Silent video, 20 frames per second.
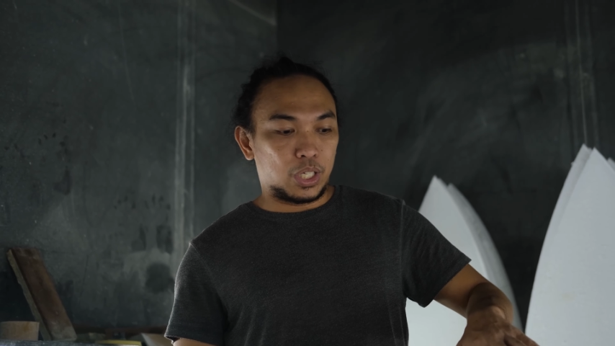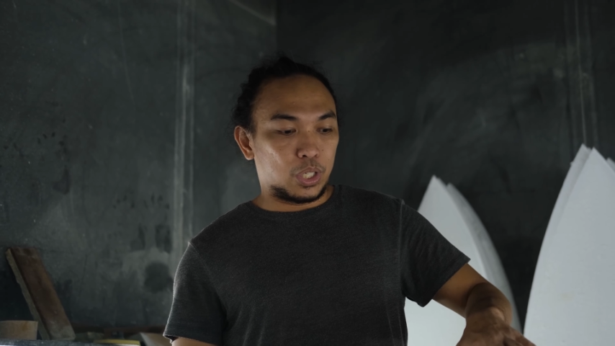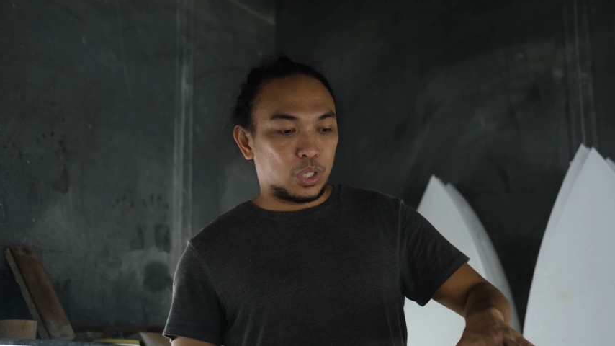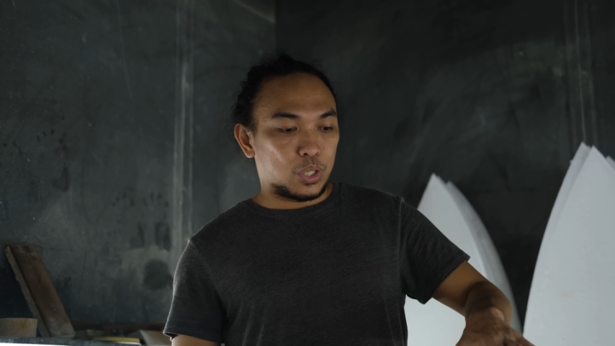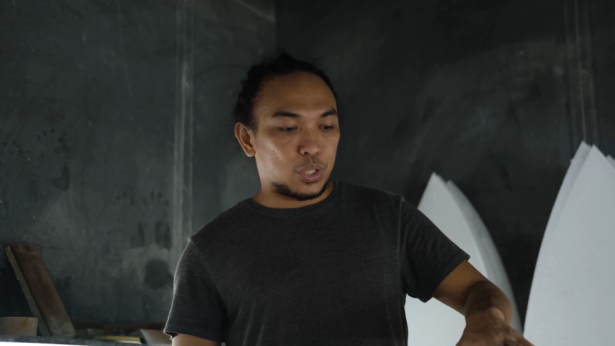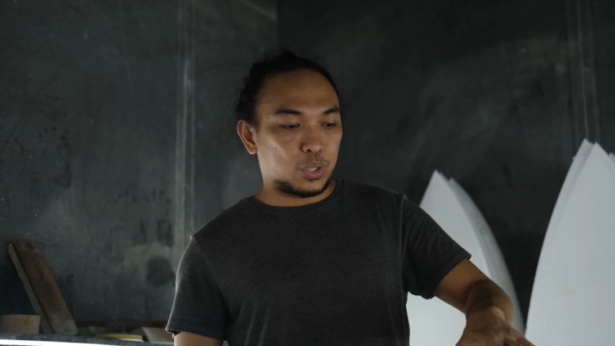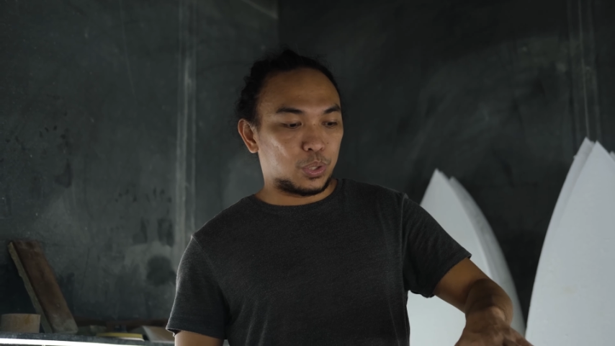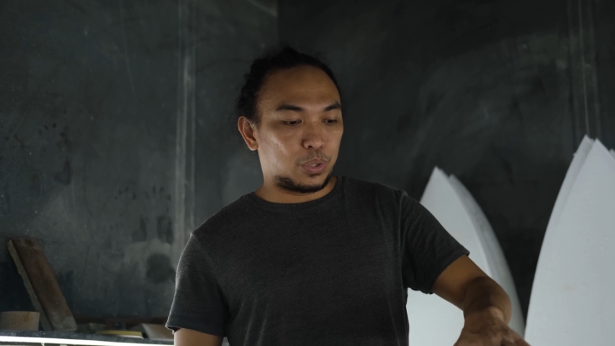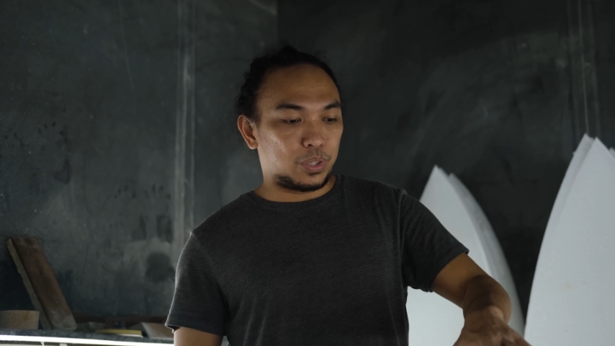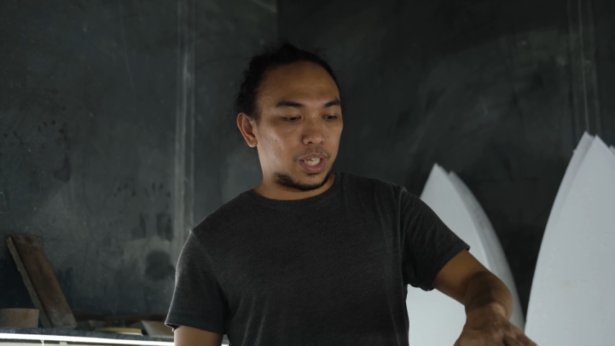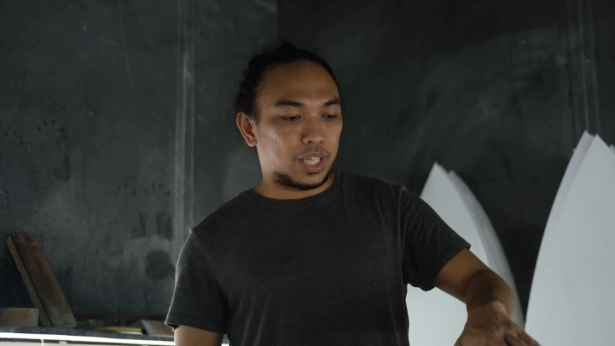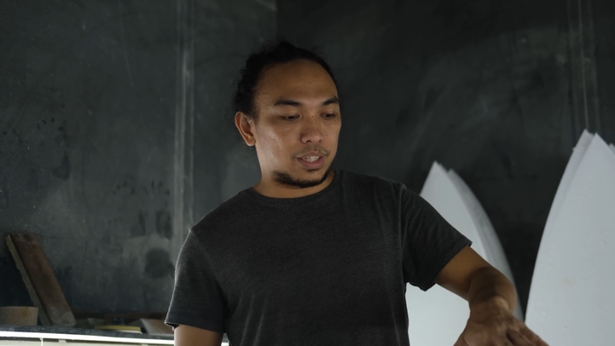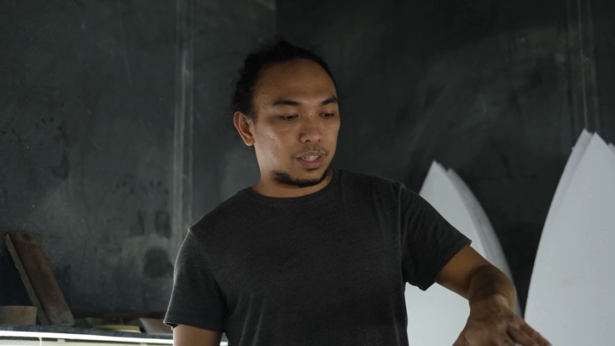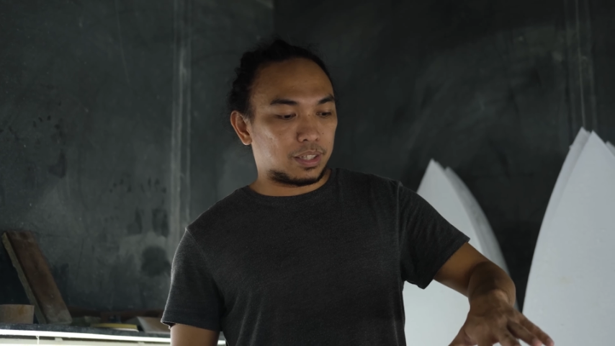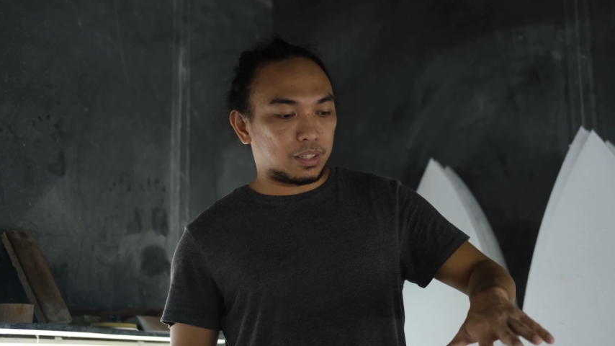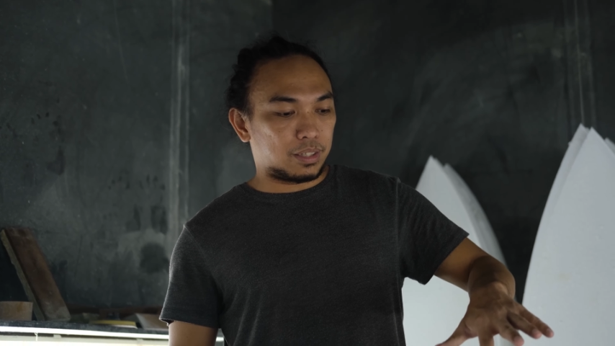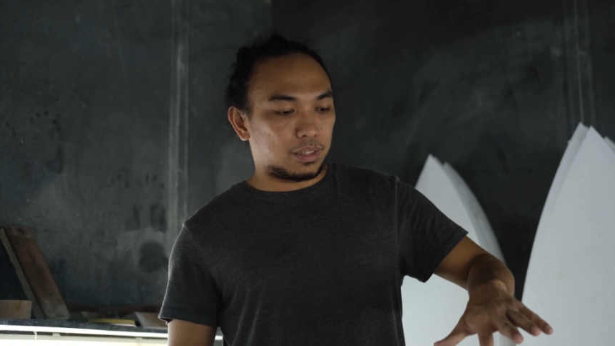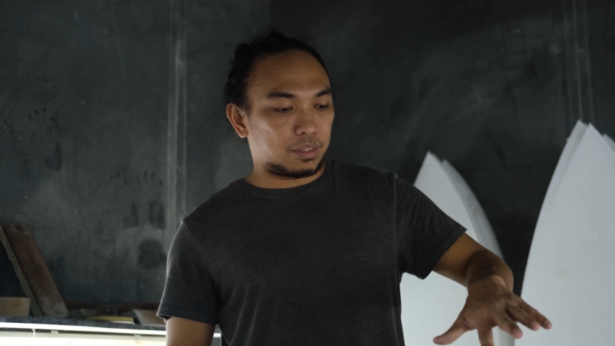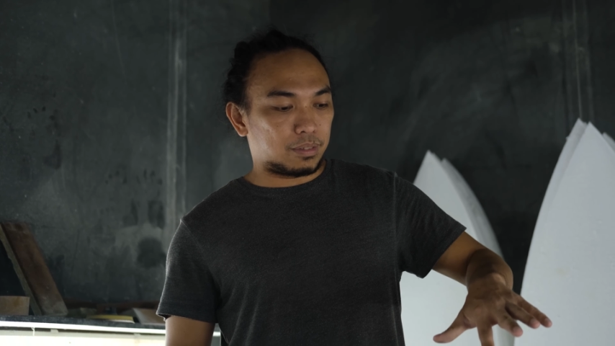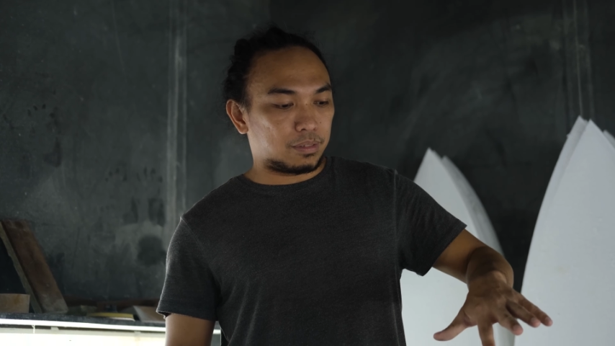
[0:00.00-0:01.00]
so that
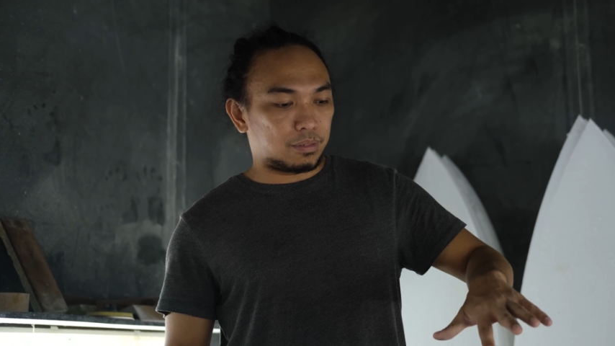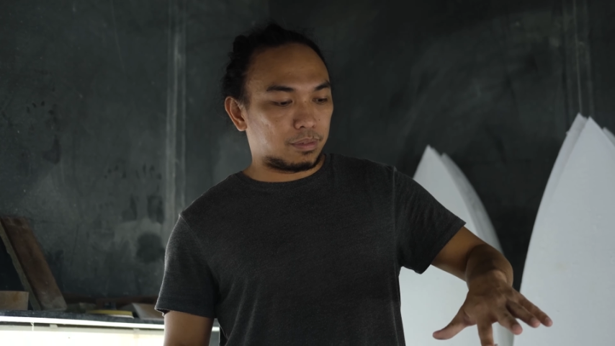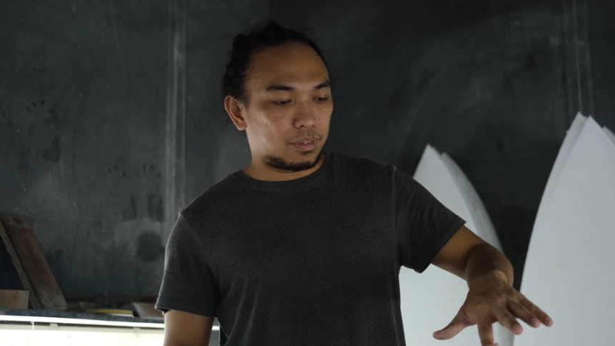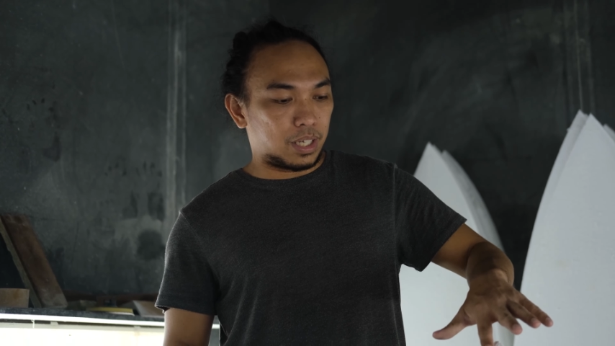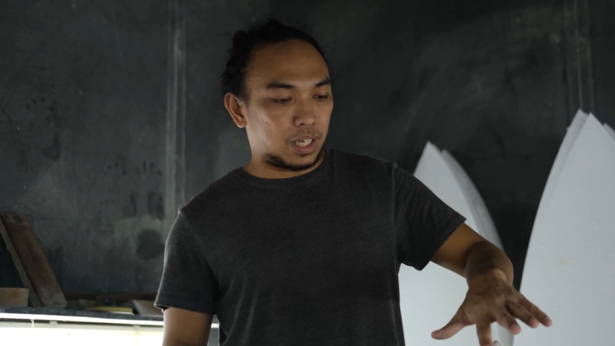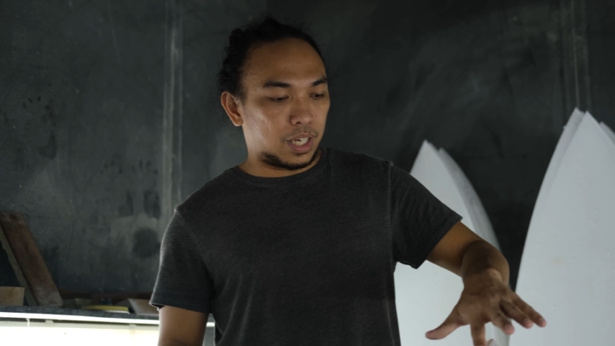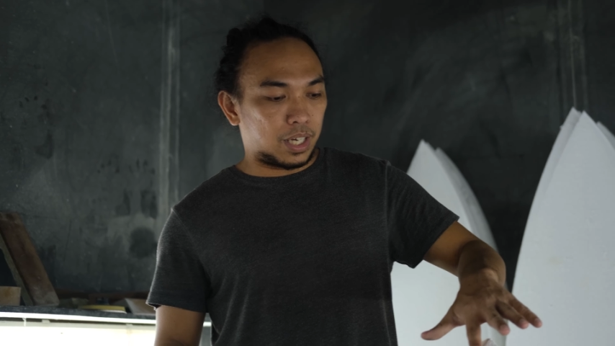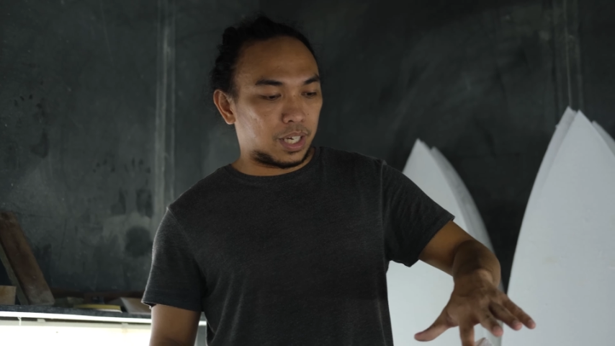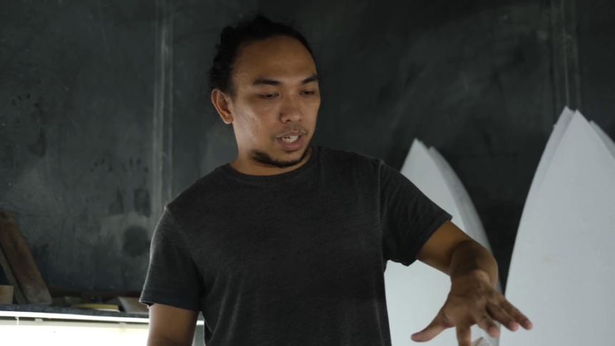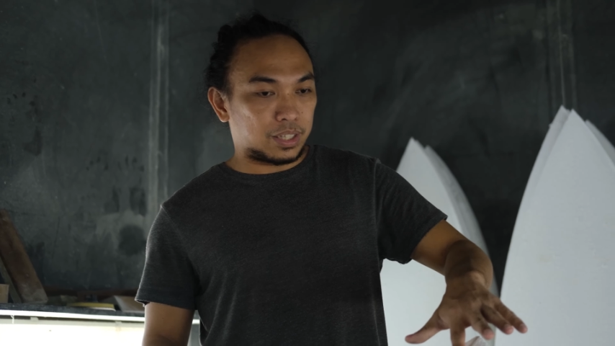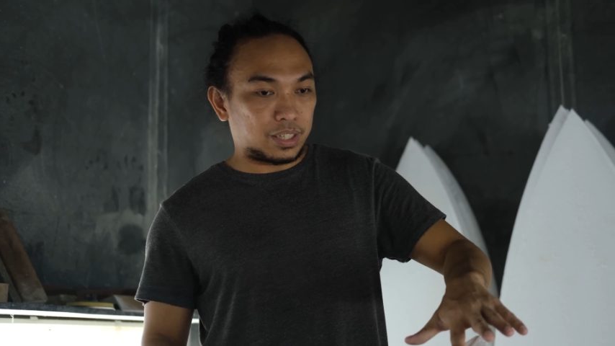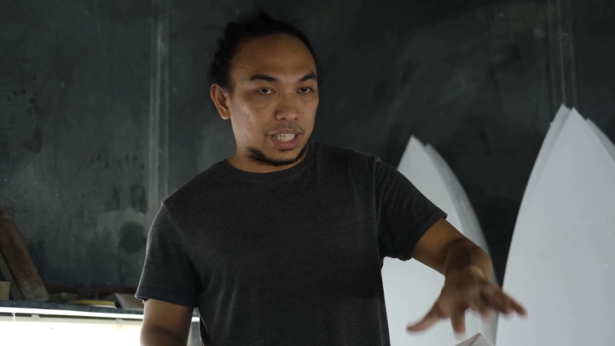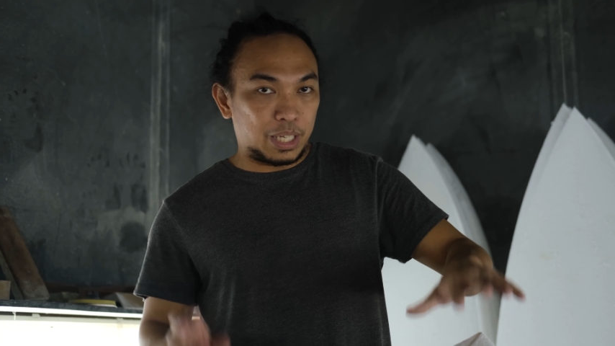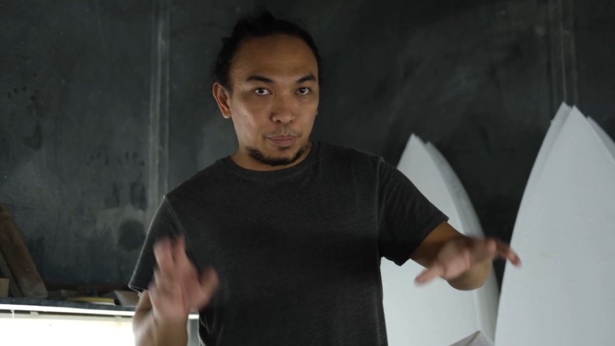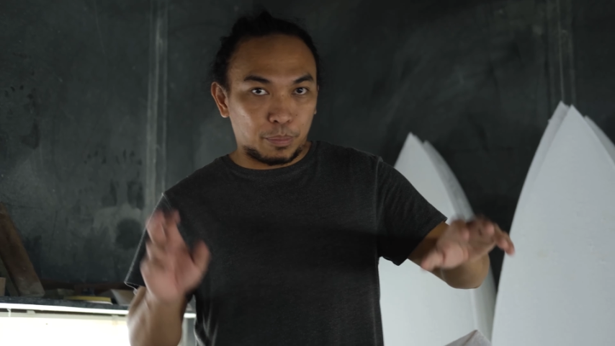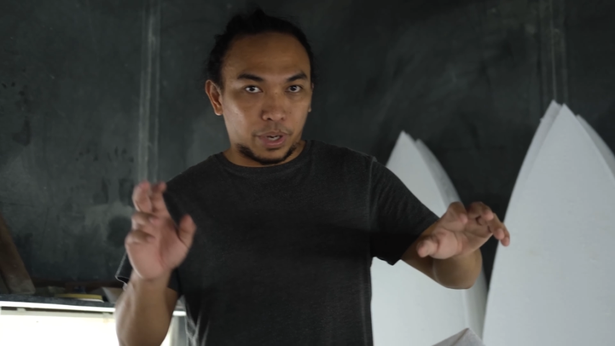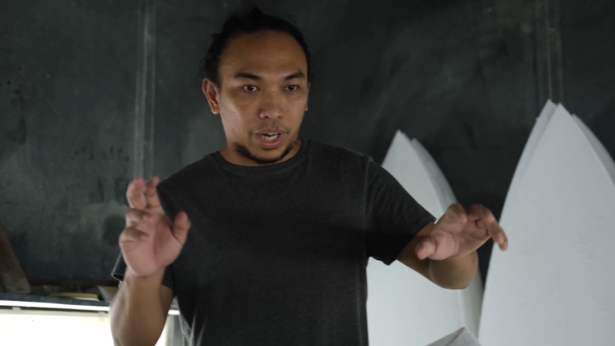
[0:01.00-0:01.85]
team